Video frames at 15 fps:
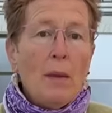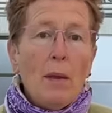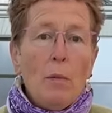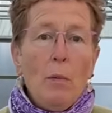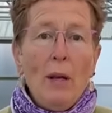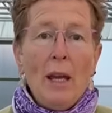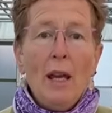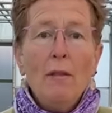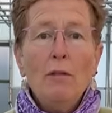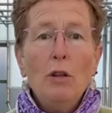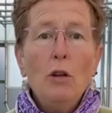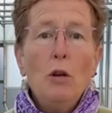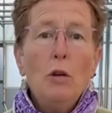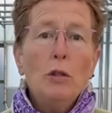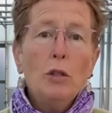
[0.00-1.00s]
we have
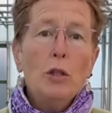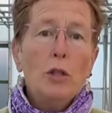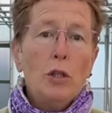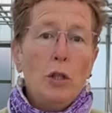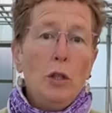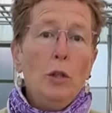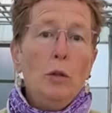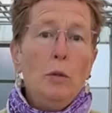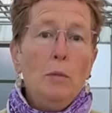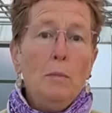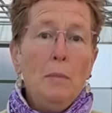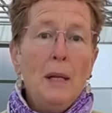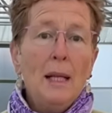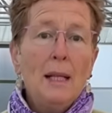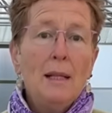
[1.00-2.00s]
got to
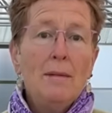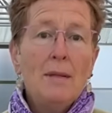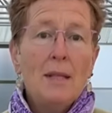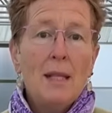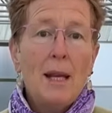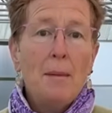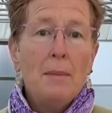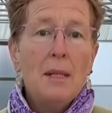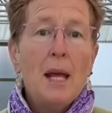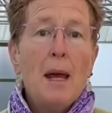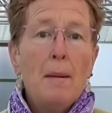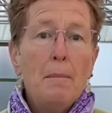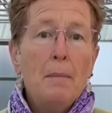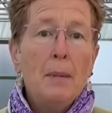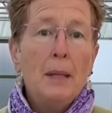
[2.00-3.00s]
middle of
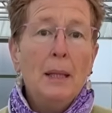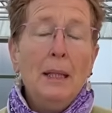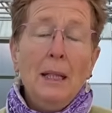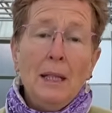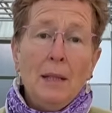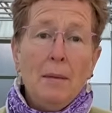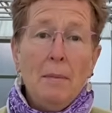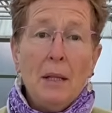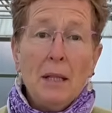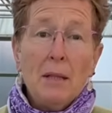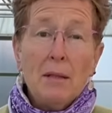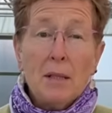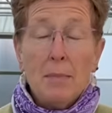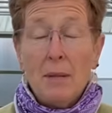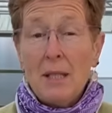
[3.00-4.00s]
September. The
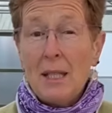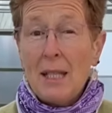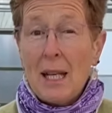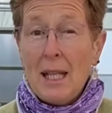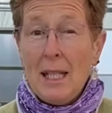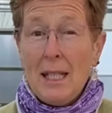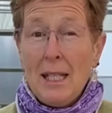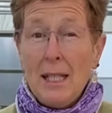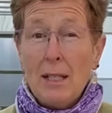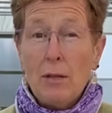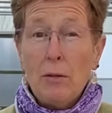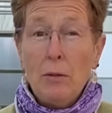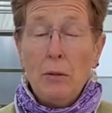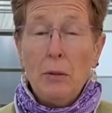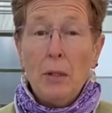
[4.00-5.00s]
Michaelmas daisies are
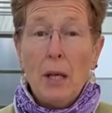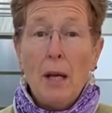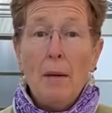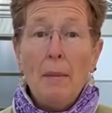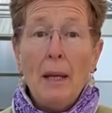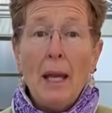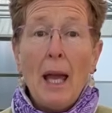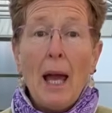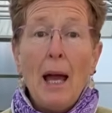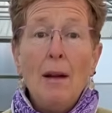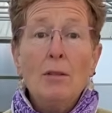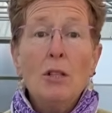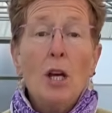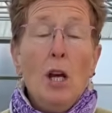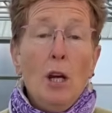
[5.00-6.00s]
all coming
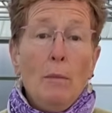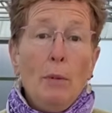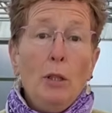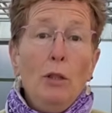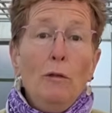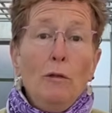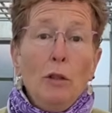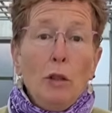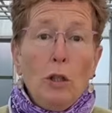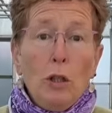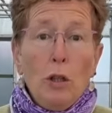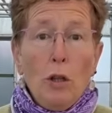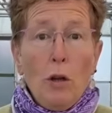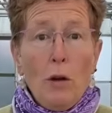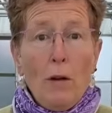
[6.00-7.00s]
out, but you've got a
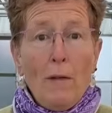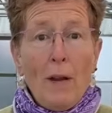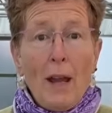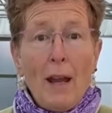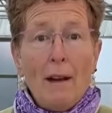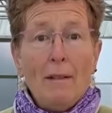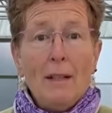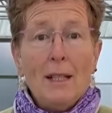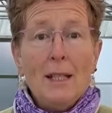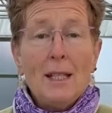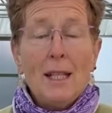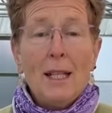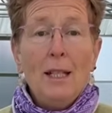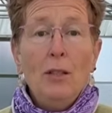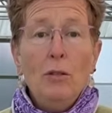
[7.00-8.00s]
lot of areas
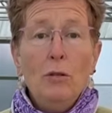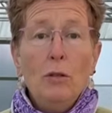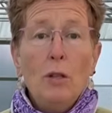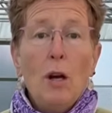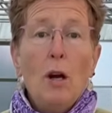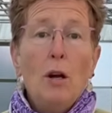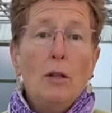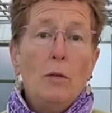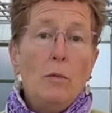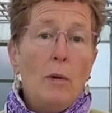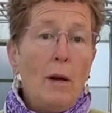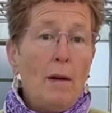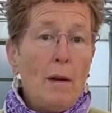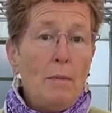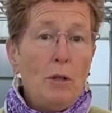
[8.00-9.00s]
in your garden
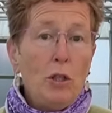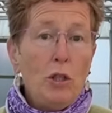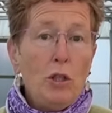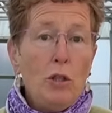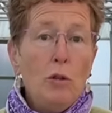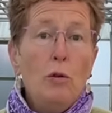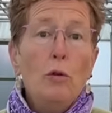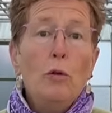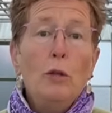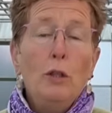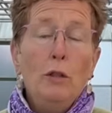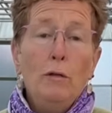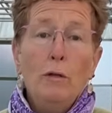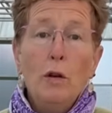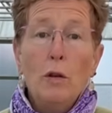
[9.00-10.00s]
where I'm sure
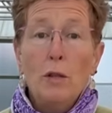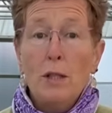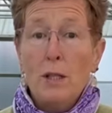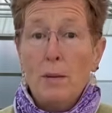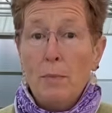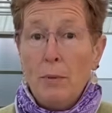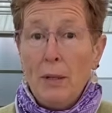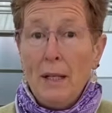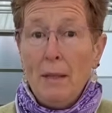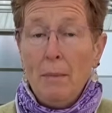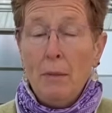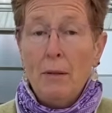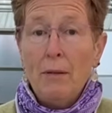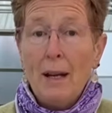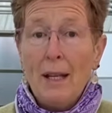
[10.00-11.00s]
you've got spring
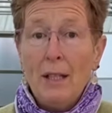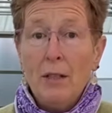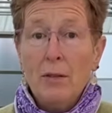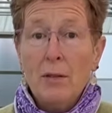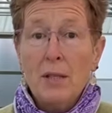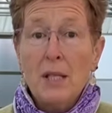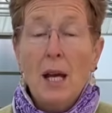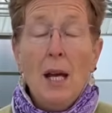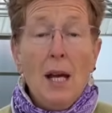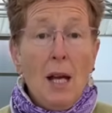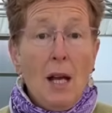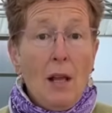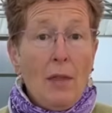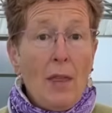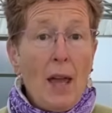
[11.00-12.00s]
perennials.
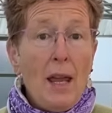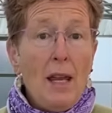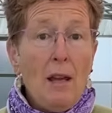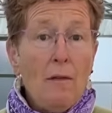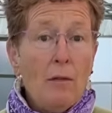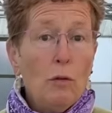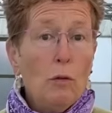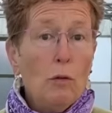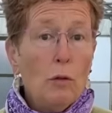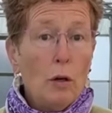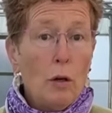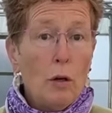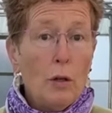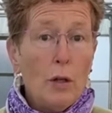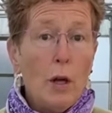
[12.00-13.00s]
They have all
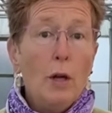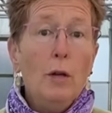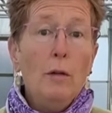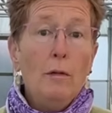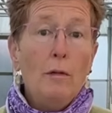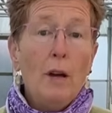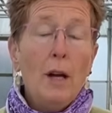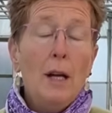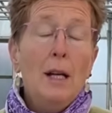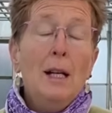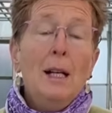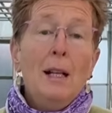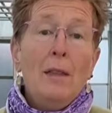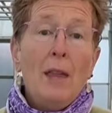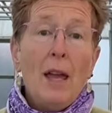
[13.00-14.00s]
gone over.
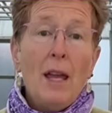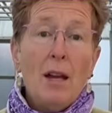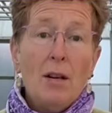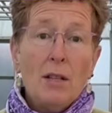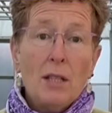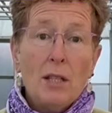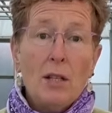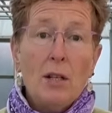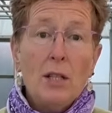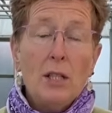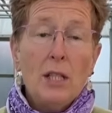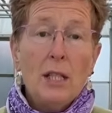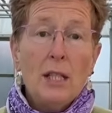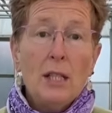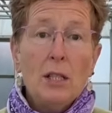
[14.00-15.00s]
They are
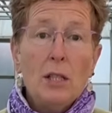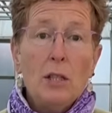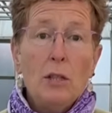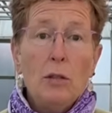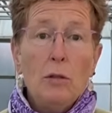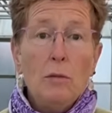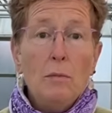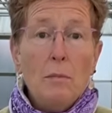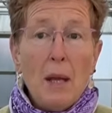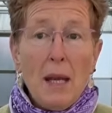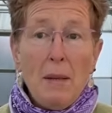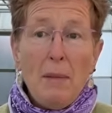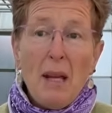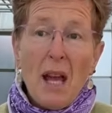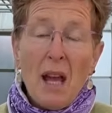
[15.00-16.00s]
starting to
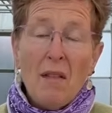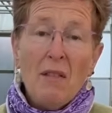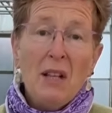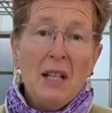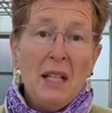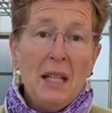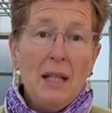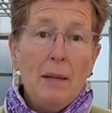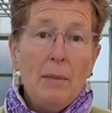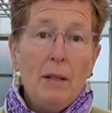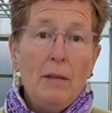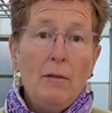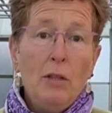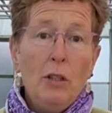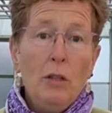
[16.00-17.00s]
maybe have a little bit
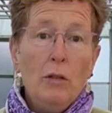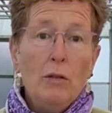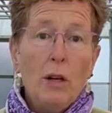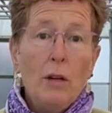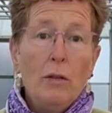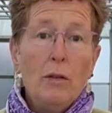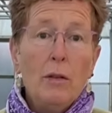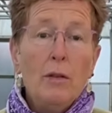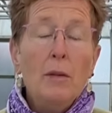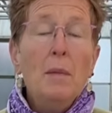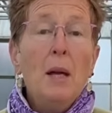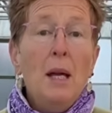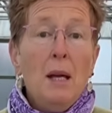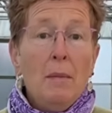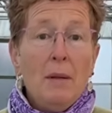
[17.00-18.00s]
of new growth on them,
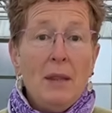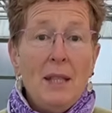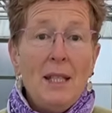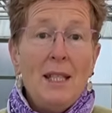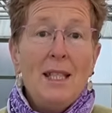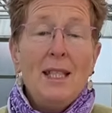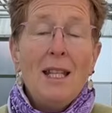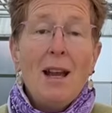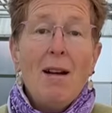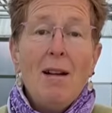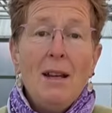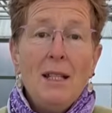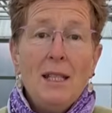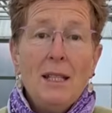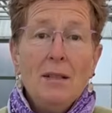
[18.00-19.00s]
but this is the
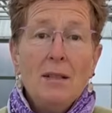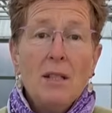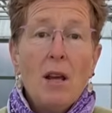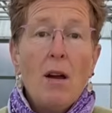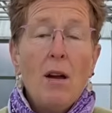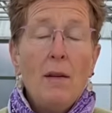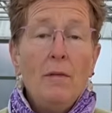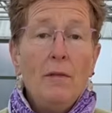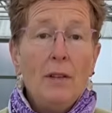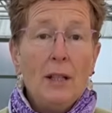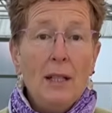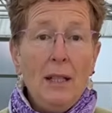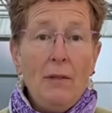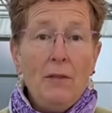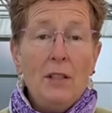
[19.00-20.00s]
ideal time for
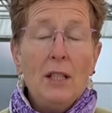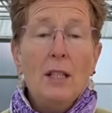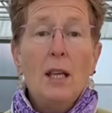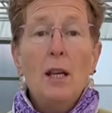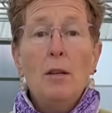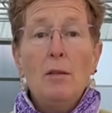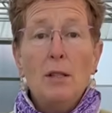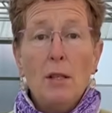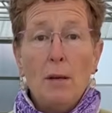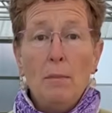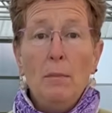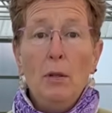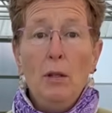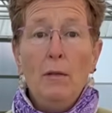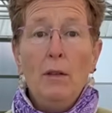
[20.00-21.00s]
lifting those and
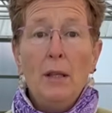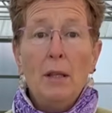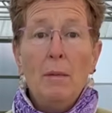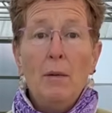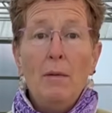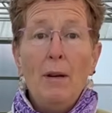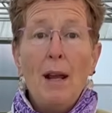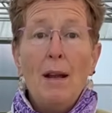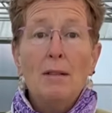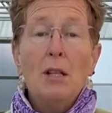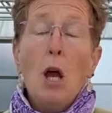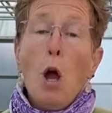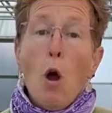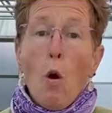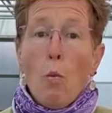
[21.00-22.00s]
moving them around.
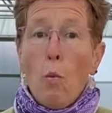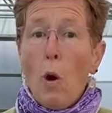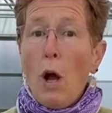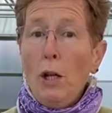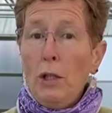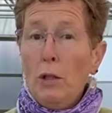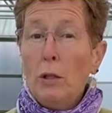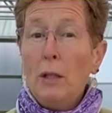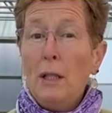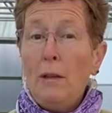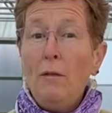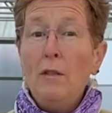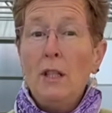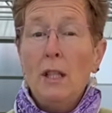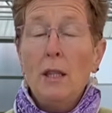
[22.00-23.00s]
While you're
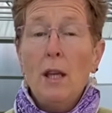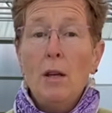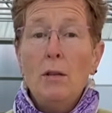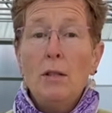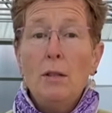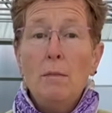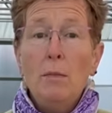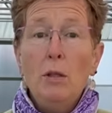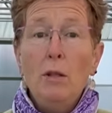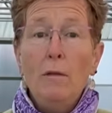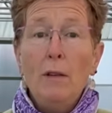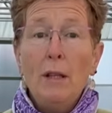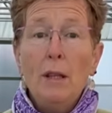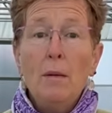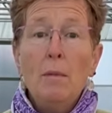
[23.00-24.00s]
lifting those and
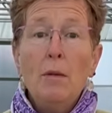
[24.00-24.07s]
moving them